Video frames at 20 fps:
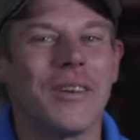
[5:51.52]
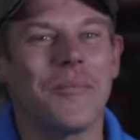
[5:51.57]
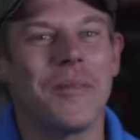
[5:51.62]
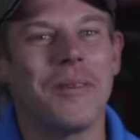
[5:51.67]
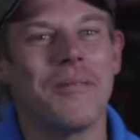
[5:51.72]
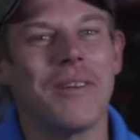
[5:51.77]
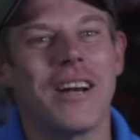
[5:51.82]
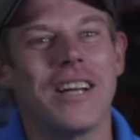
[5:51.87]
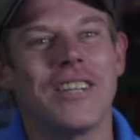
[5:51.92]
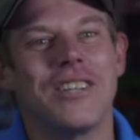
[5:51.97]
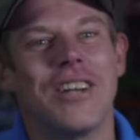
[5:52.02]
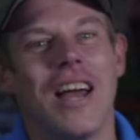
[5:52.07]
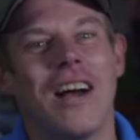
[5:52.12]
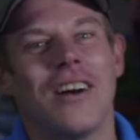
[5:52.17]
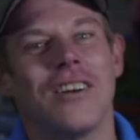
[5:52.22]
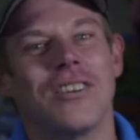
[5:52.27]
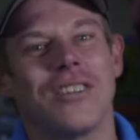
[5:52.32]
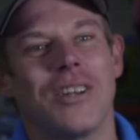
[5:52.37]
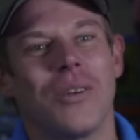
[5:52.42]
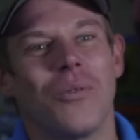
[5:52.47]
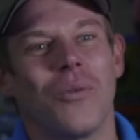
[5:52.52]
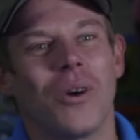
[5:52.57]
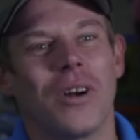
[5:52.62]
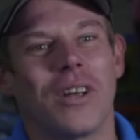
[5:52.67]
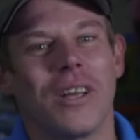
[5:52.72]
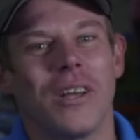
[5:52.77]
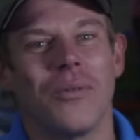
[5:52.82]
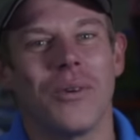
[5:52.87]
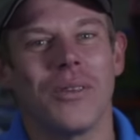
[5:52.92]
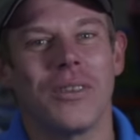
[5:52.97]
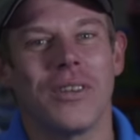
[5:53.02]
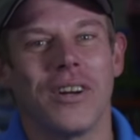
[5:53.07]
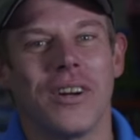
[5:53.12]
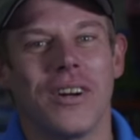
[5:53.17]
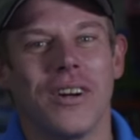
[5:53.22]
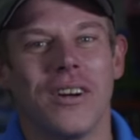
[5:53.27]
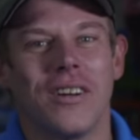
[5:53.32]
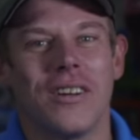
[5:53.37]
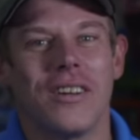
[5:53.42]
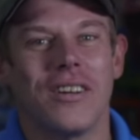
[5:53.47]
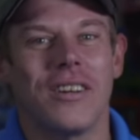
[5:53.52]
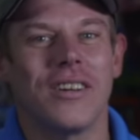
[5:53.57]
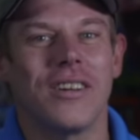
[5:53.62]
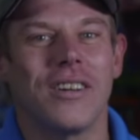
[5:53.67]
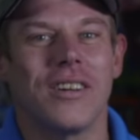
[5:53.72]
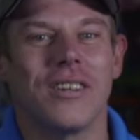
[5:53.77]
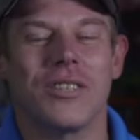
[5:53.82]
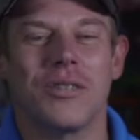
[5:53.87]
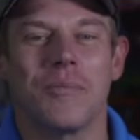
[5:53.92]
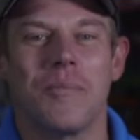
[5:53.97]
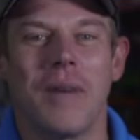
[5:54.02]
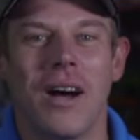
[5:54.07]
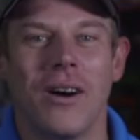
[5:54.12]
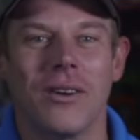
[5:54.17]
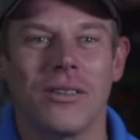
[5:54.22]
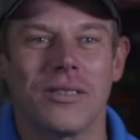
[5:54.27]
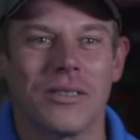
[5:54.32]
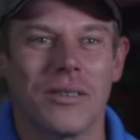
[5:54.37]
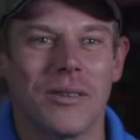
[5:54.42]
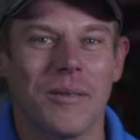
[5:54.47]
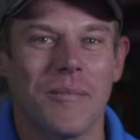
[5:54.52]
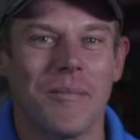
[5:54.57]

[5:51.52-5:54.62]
it would be very challenging working with your your spouse,